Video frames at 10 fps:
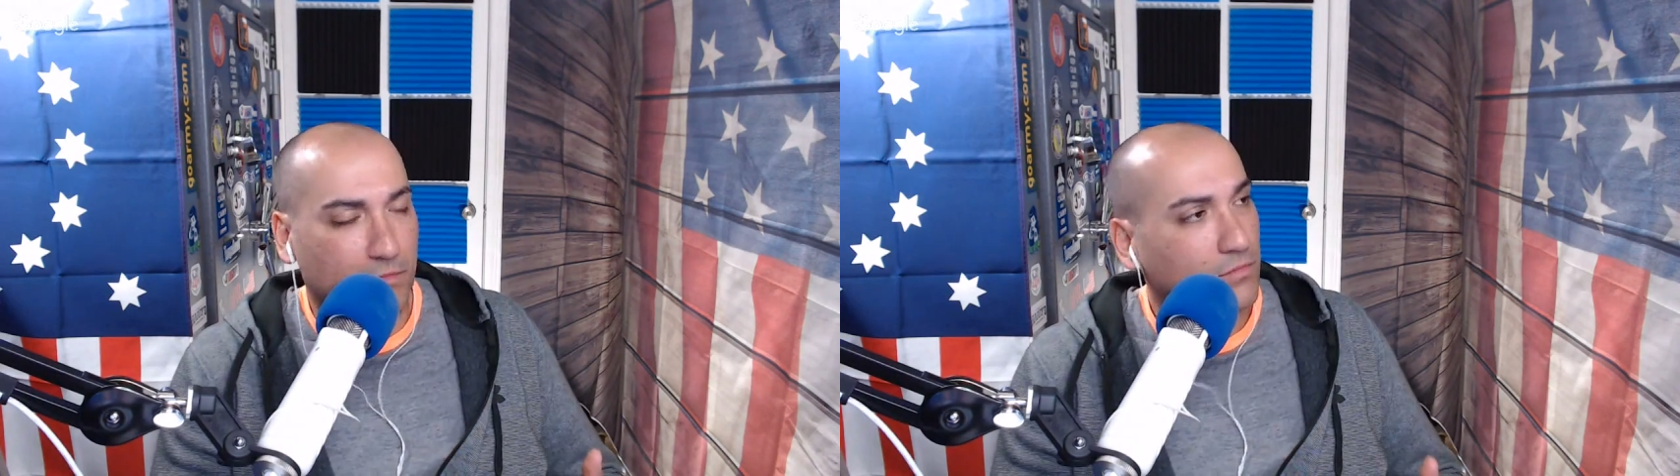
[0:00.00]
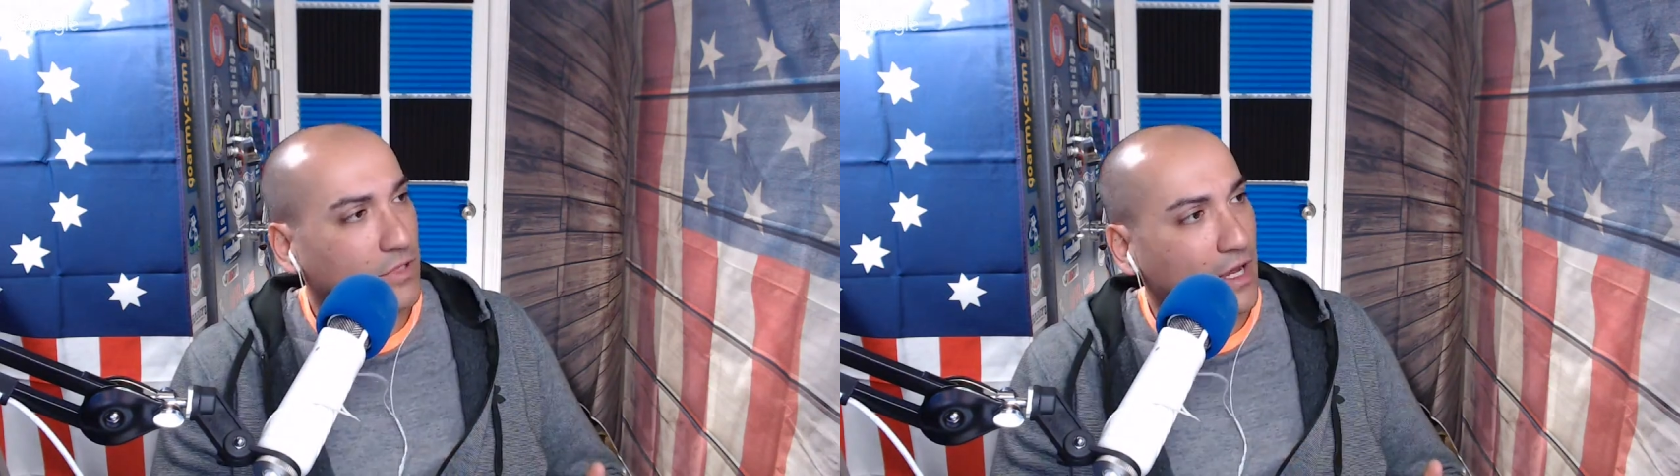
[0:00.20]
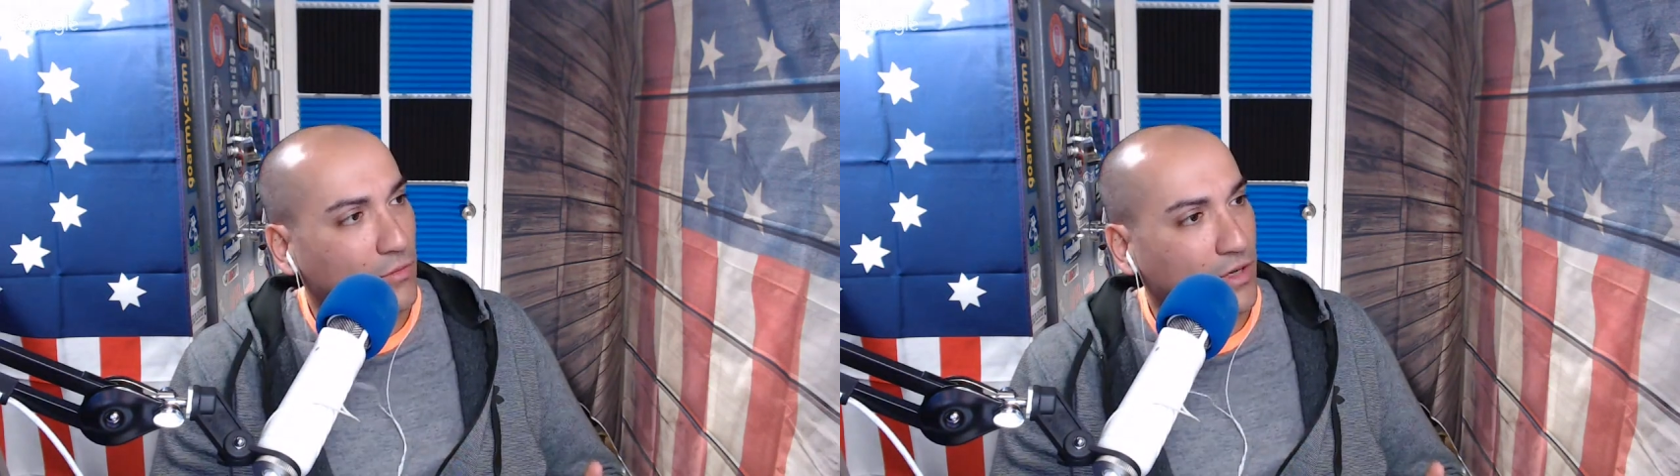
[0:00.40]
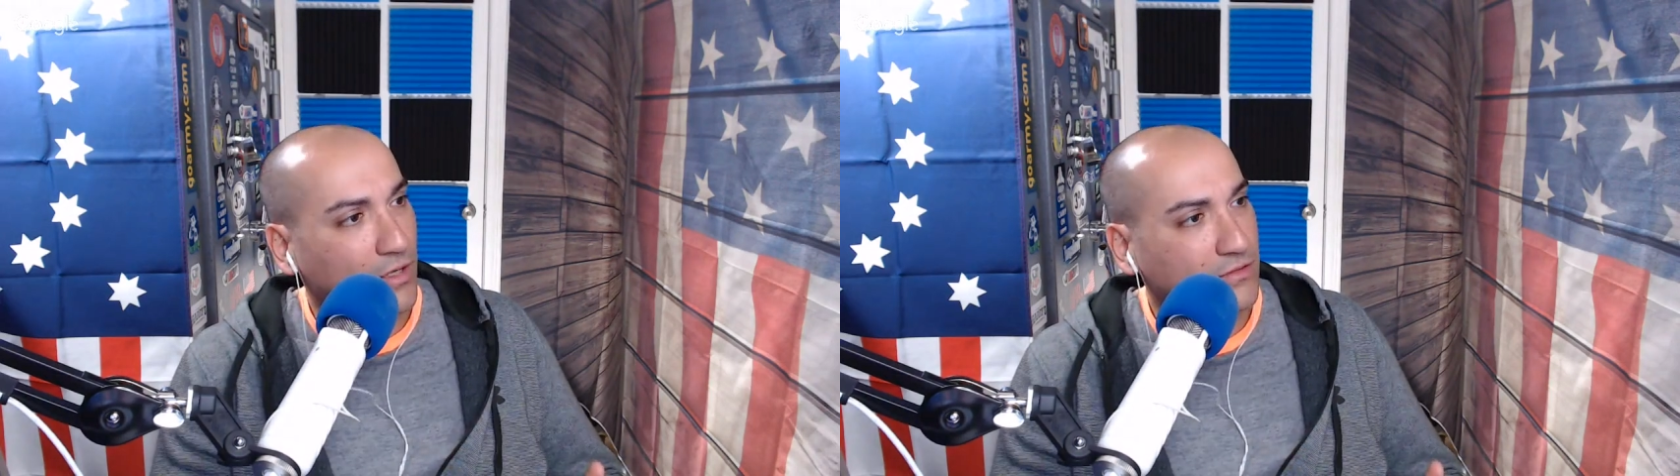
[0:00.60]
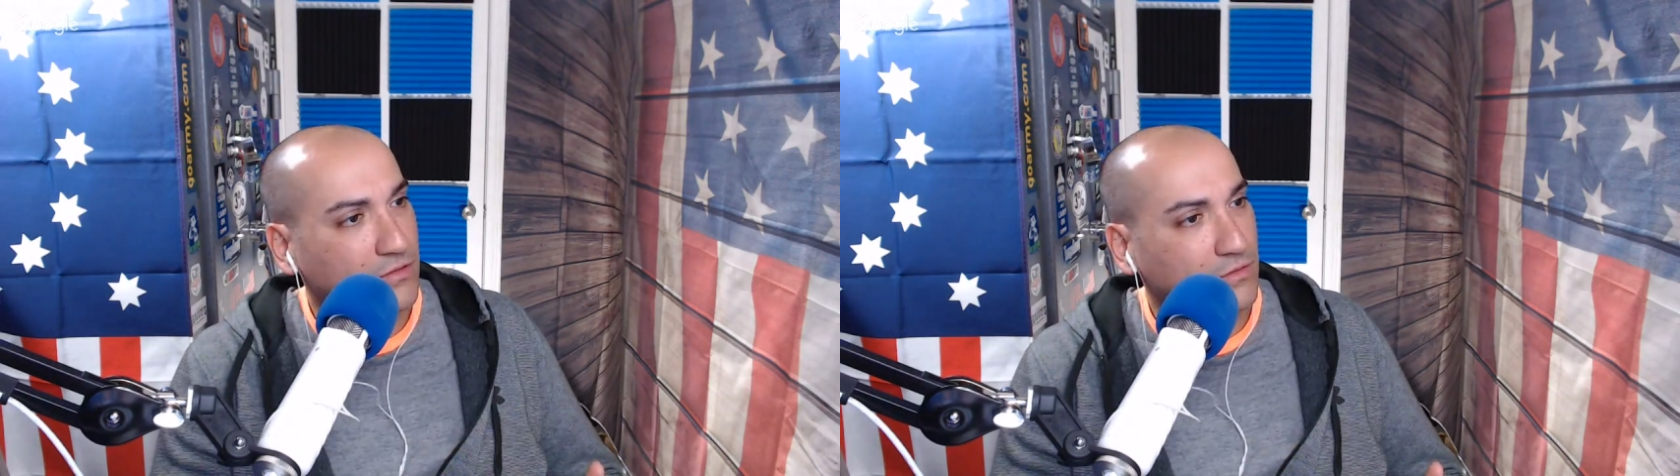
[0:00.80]
God, what
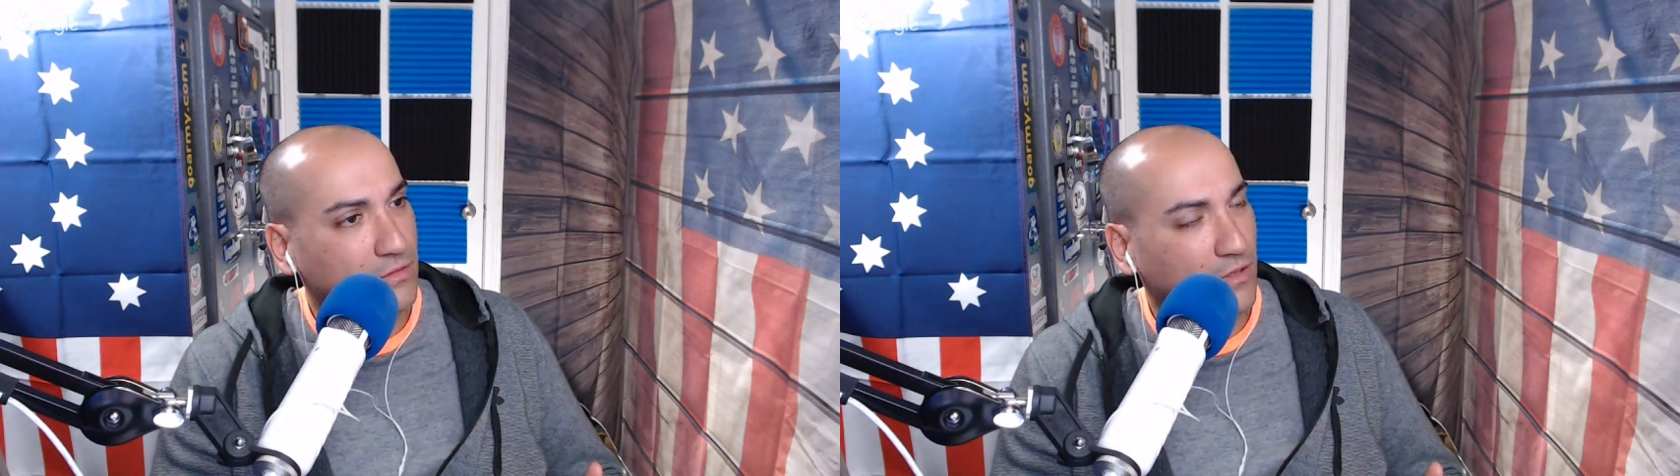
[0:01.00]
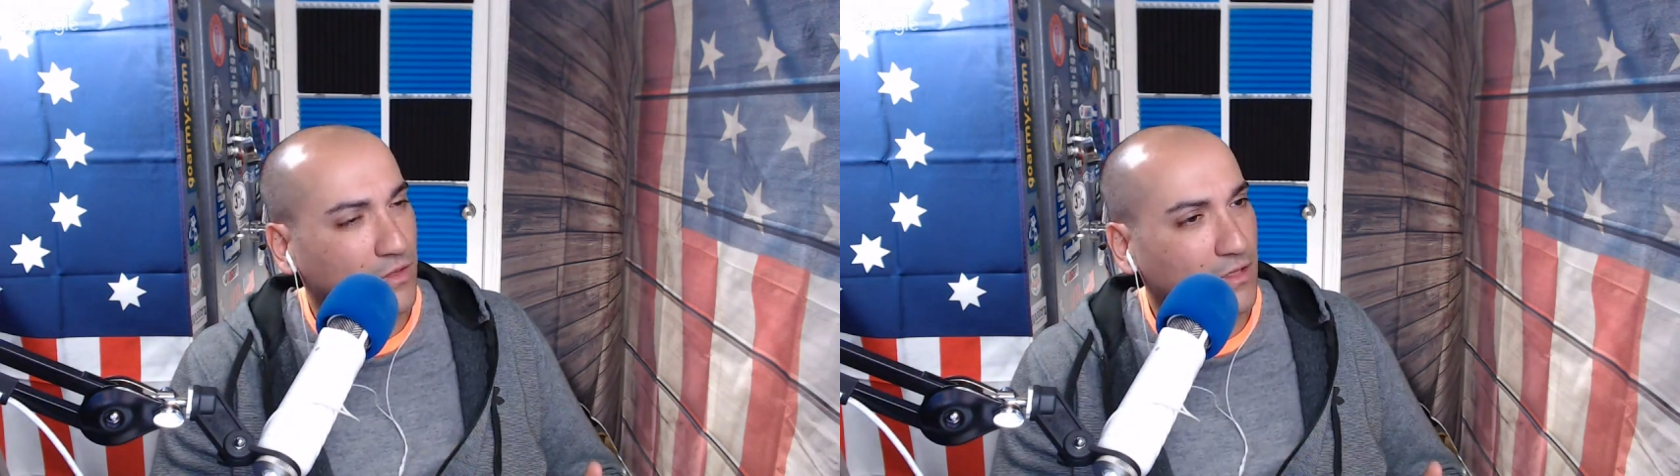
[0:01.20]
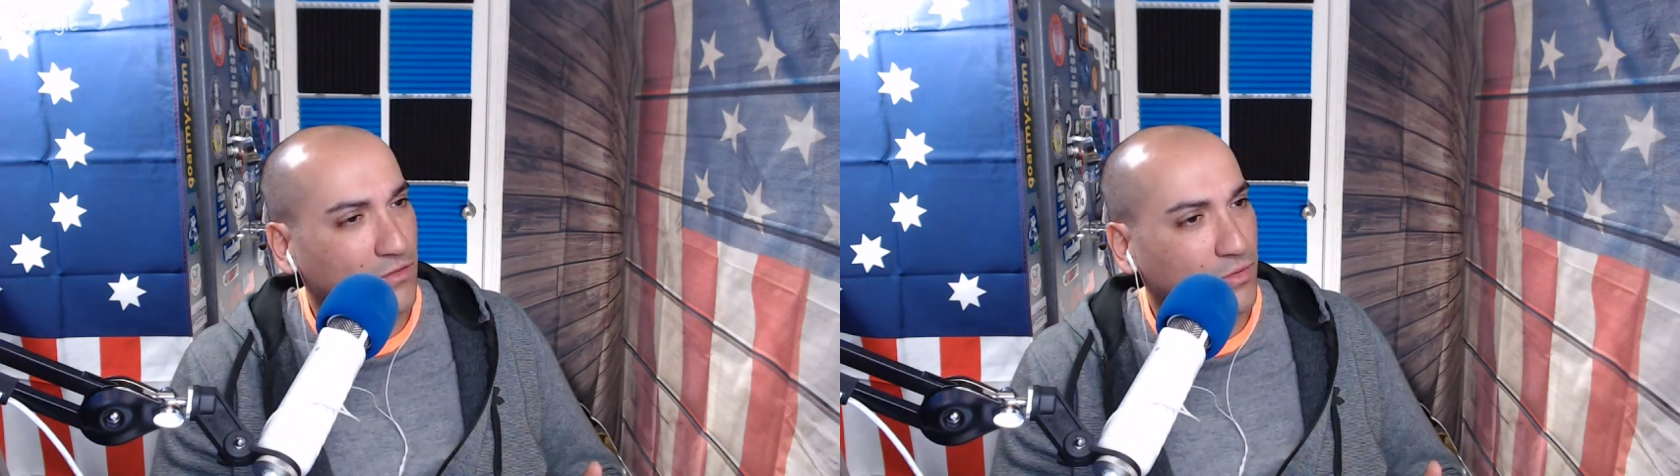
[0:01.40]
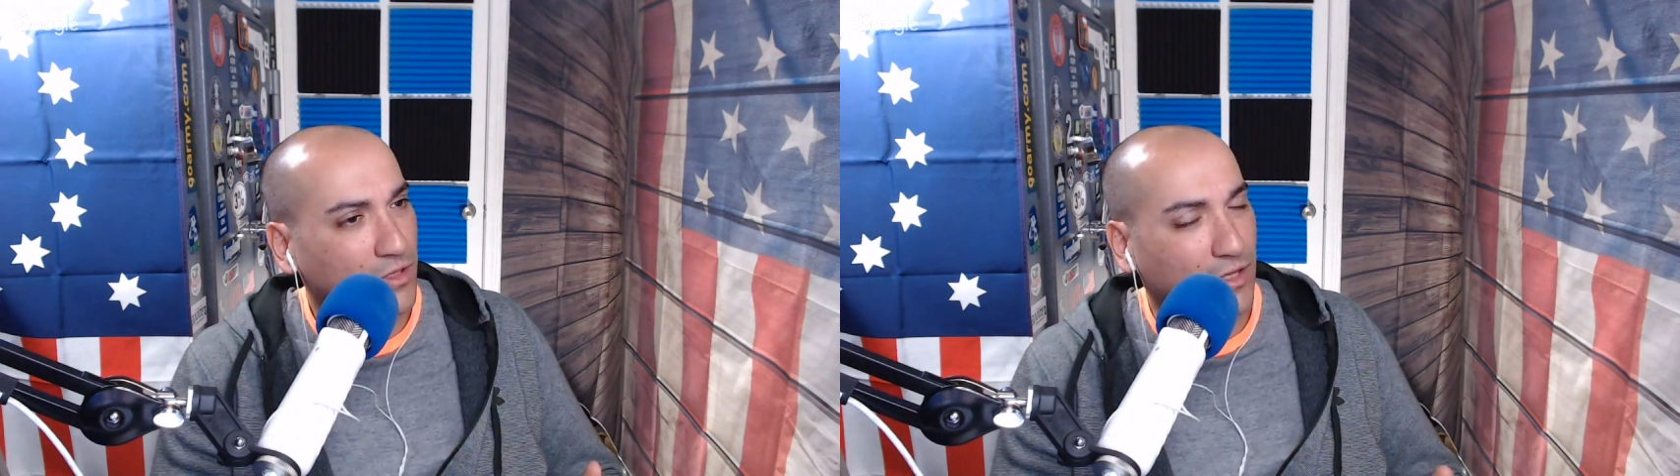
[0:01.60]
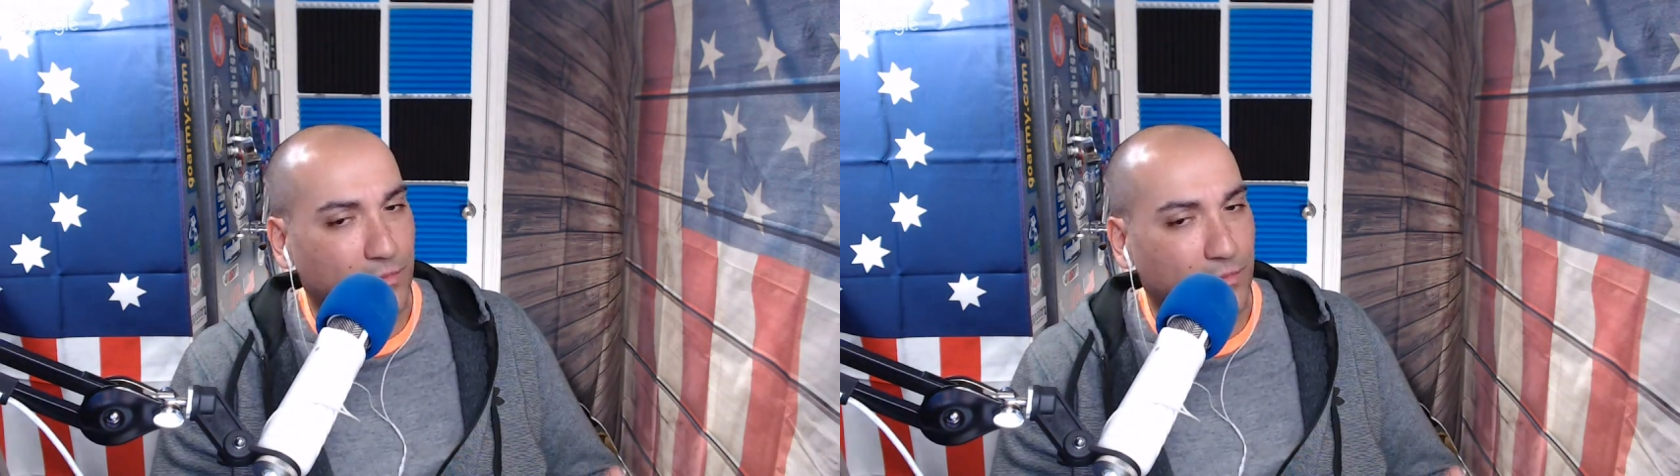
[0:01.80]
else? I think that's really it.